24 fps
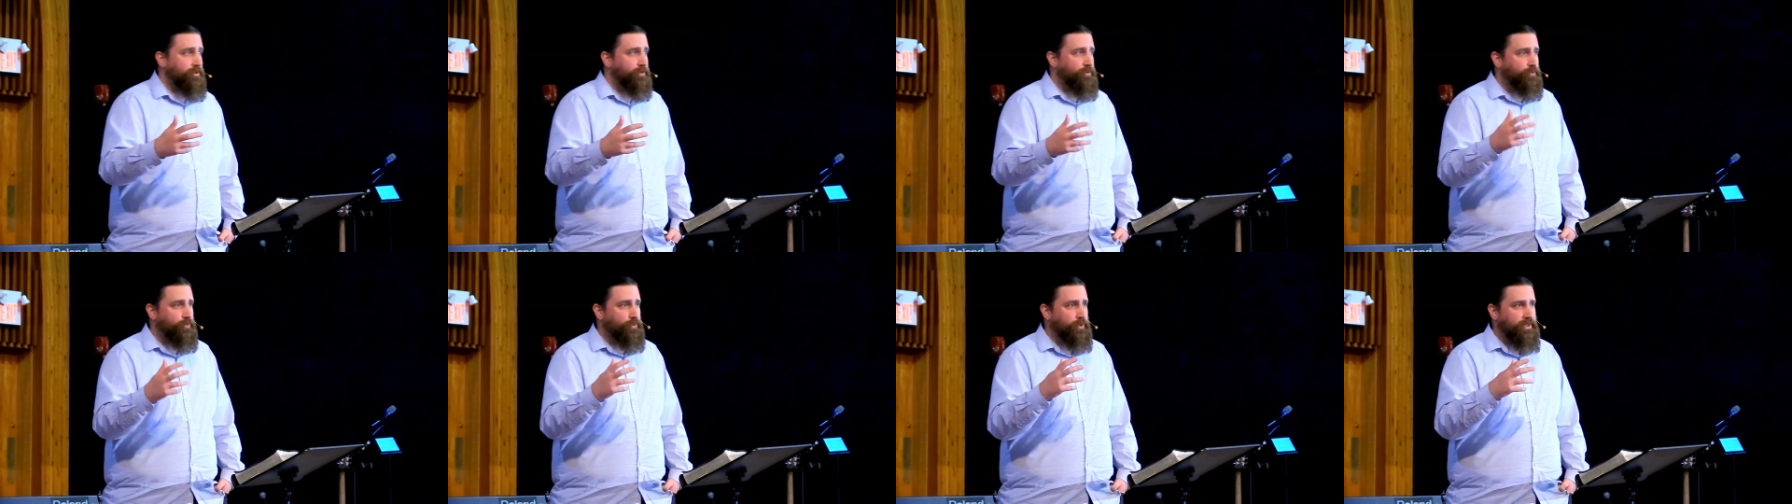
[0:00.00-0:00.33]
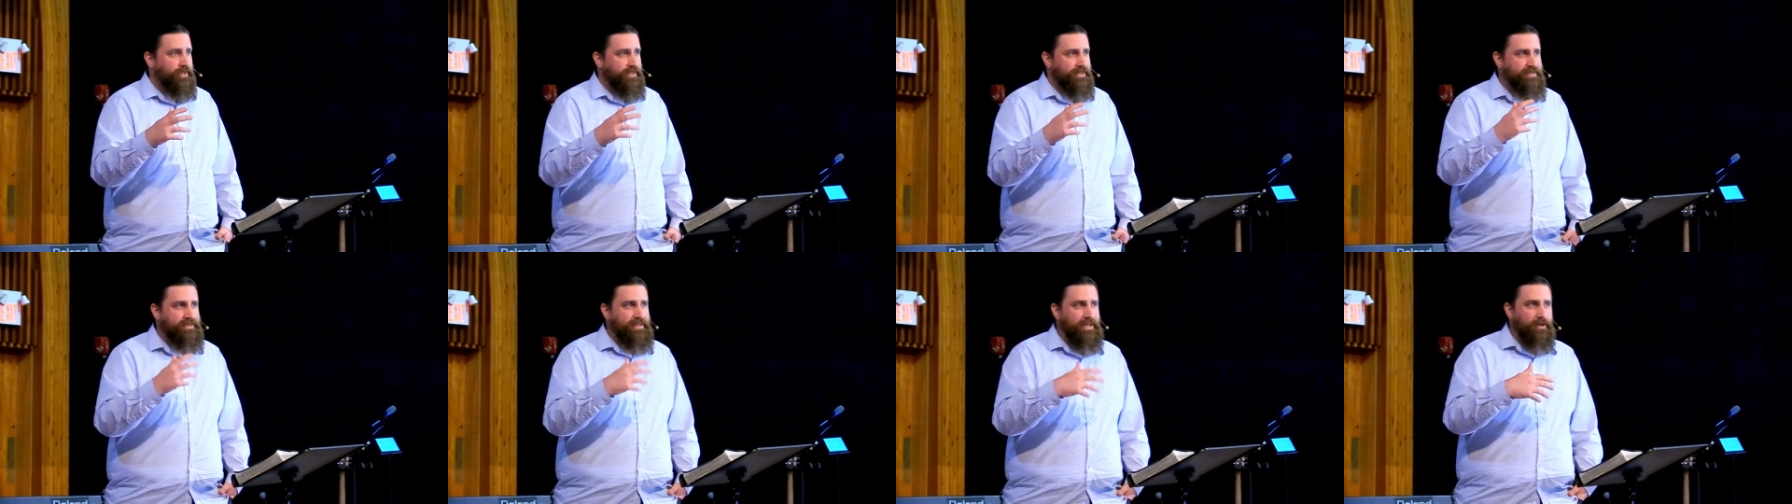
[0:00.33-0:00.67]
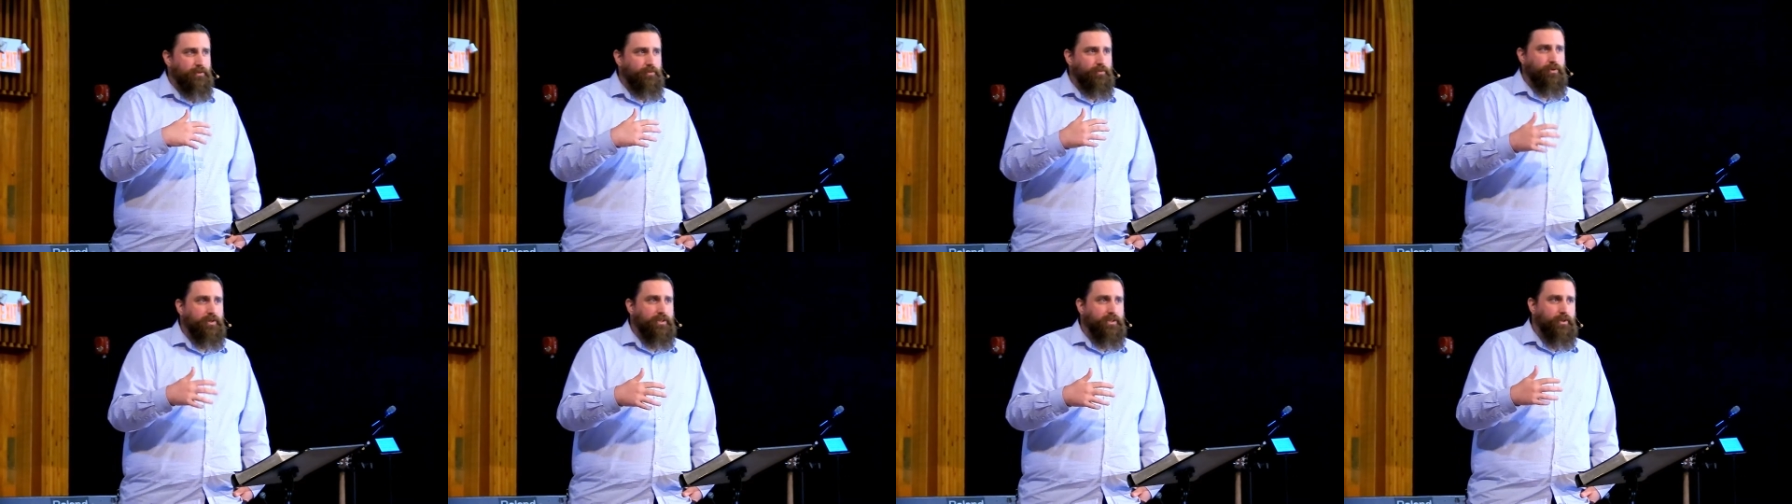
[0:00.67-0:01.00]
well, is
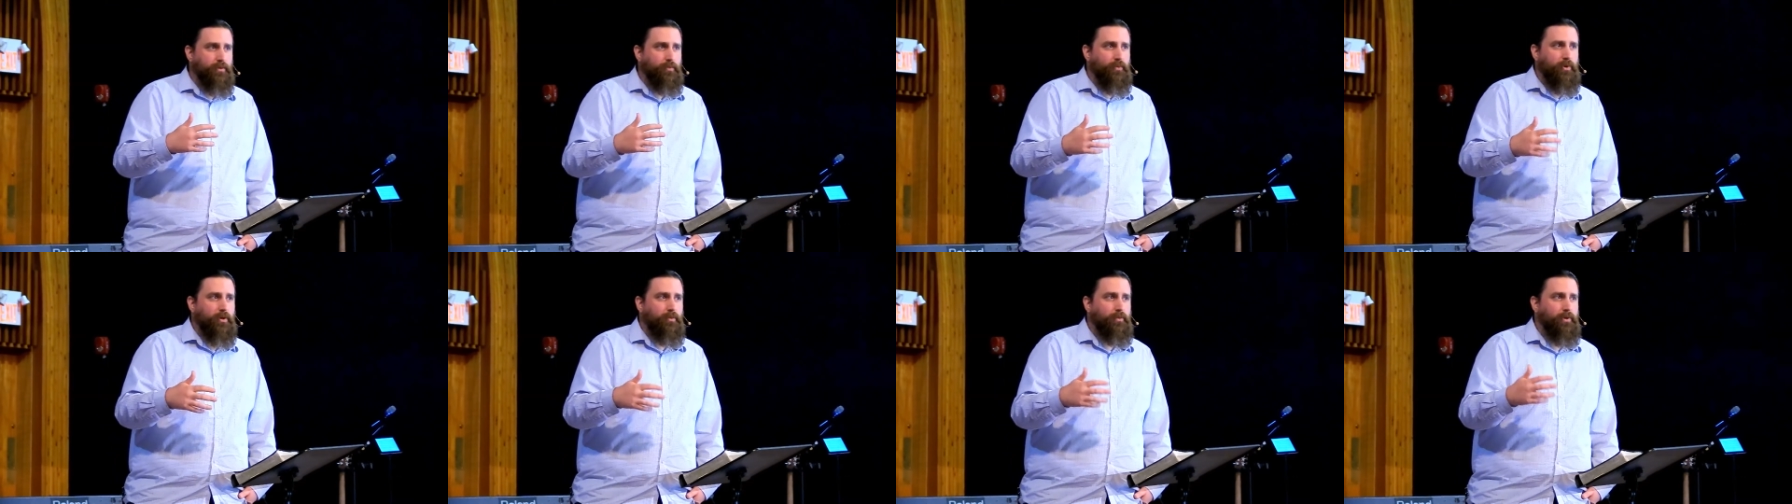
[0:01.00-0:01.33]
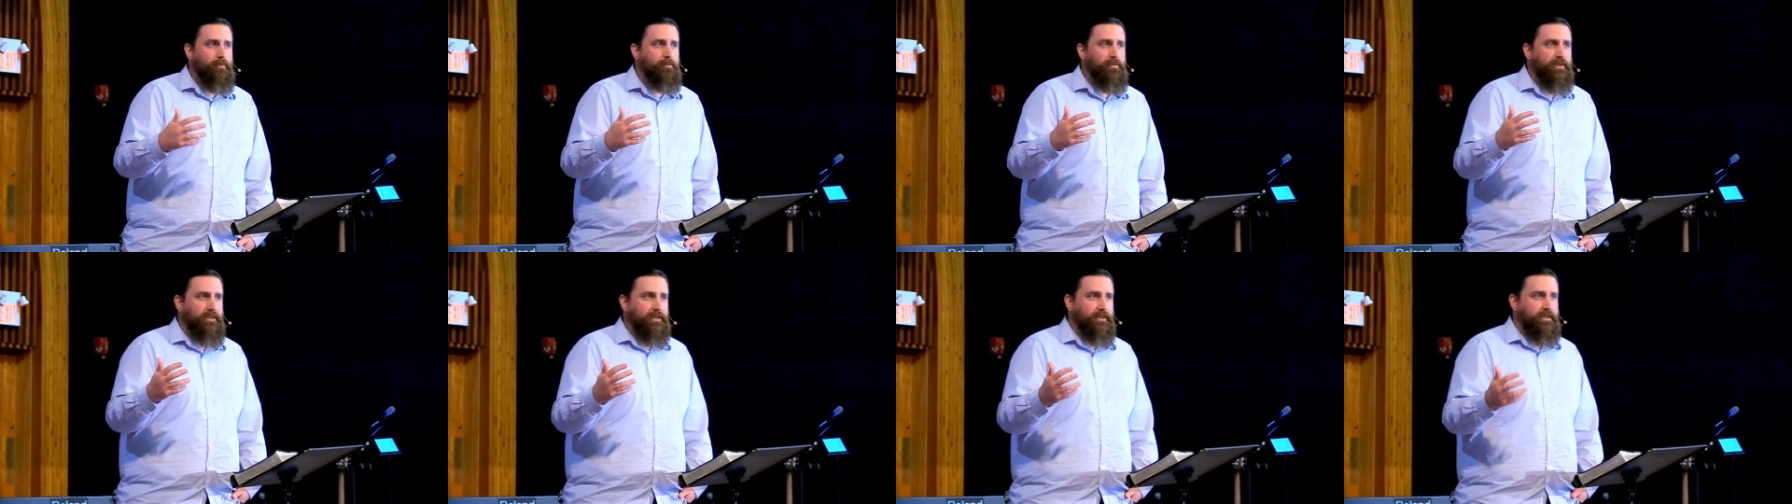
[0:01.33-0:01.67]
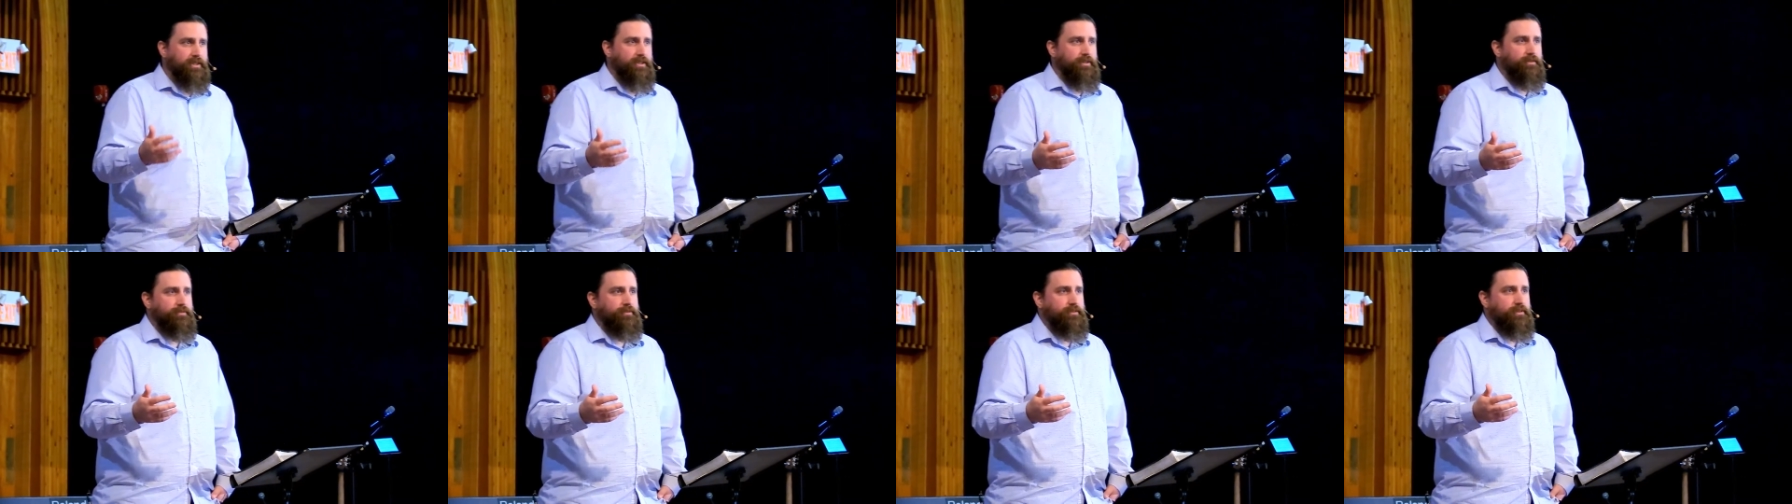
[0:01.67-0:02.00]
that really what we
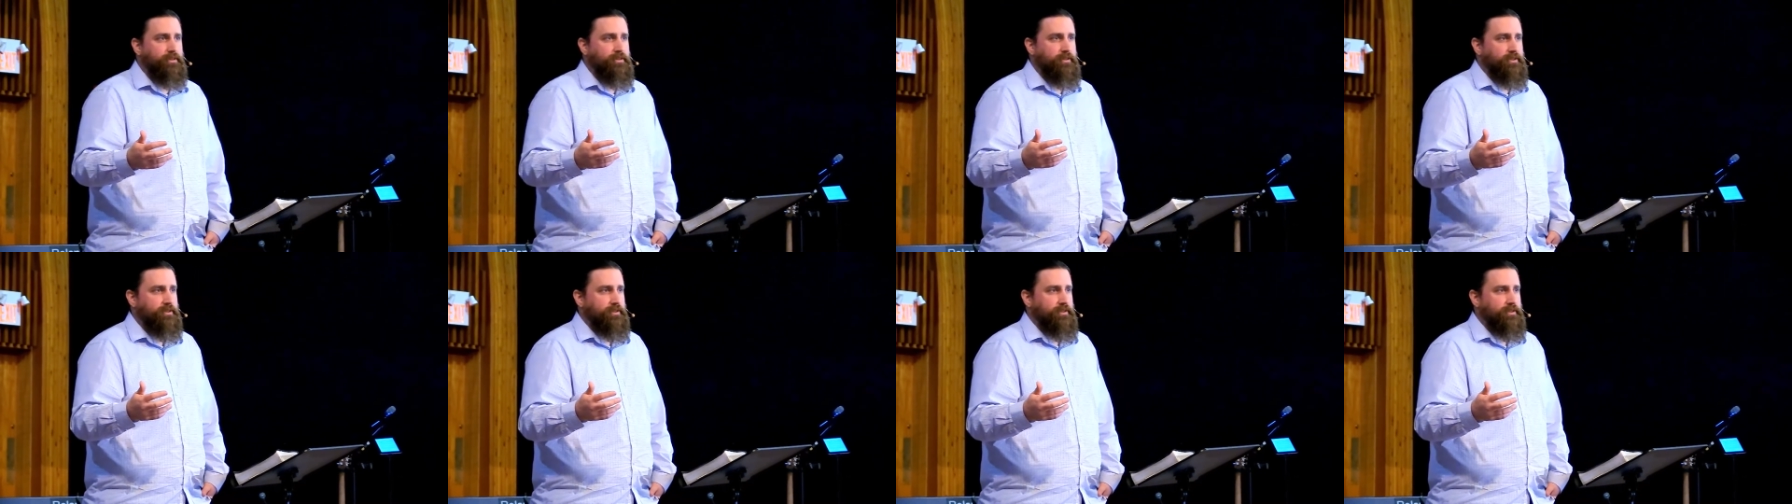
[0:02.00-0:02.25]
believe?